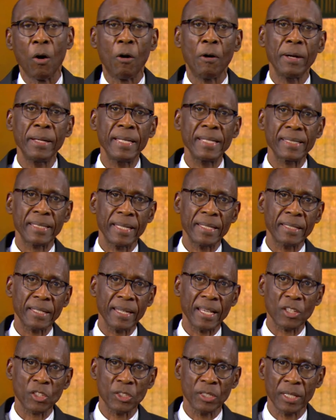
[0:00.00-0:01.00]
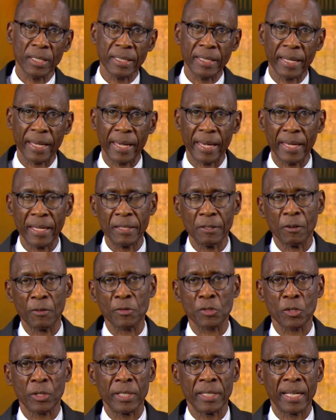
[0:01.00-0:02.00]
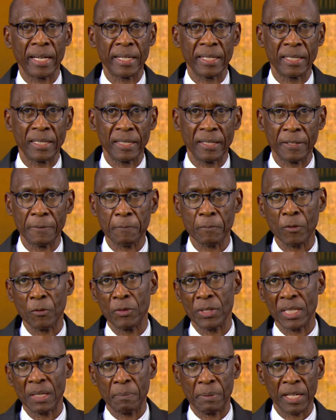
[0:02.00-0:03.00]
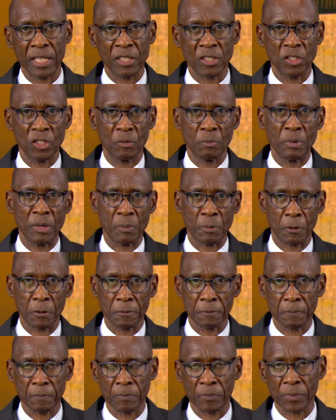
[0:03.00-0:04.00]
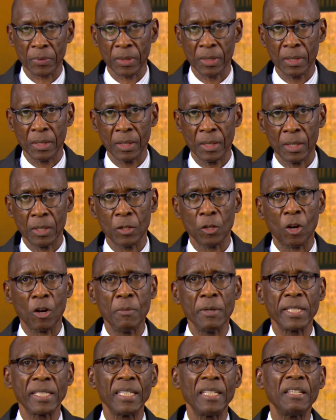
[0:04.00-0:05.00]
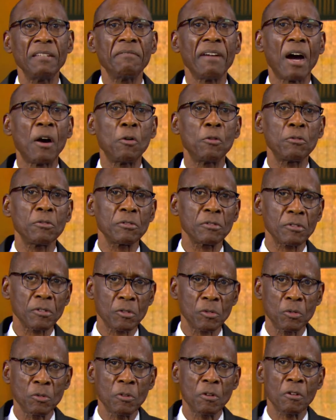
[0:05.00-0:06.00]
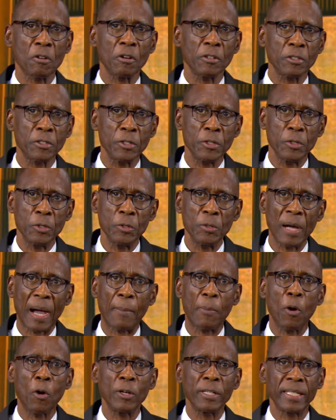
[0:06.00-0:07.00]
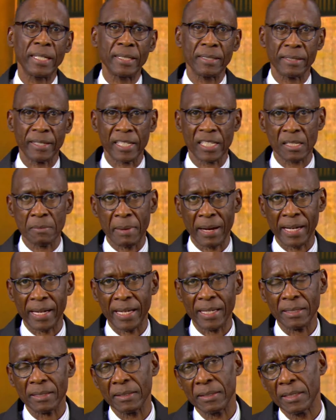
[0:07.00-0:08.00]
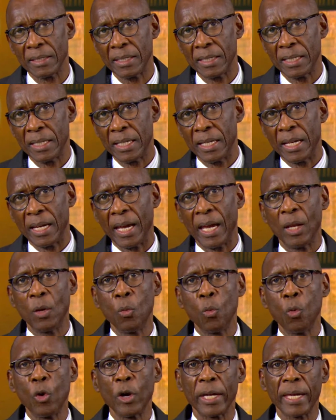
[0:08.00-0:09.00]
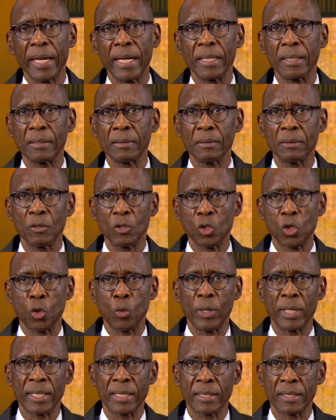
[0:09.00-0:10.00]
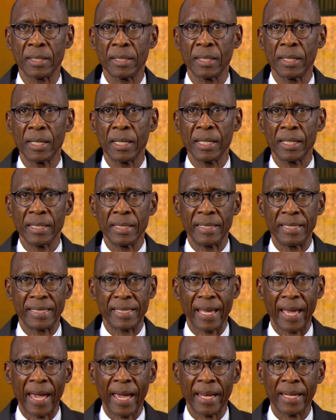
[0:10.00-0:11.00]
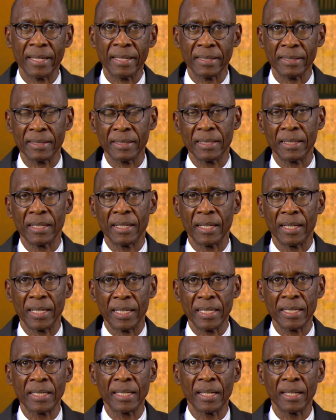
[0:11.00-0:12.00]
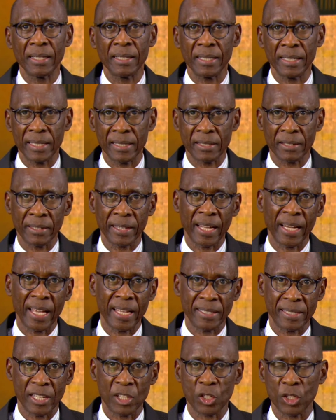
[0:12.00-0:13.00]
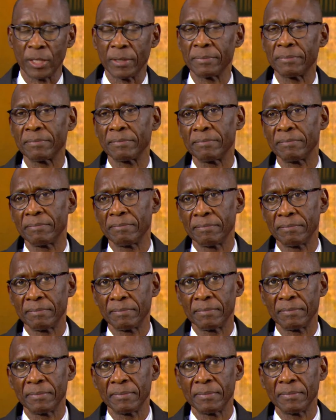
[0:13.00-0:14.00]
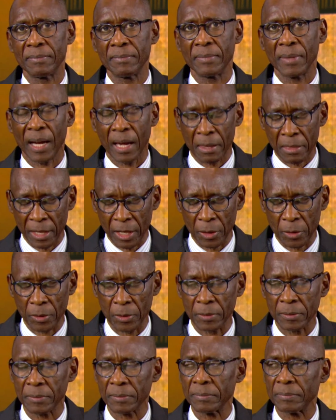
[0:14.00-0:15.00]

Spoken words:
On this International Day of Solidarity with the Palestinian people, the committee vows to continue upholding its mandate and working towards this end until its realization. I thank you.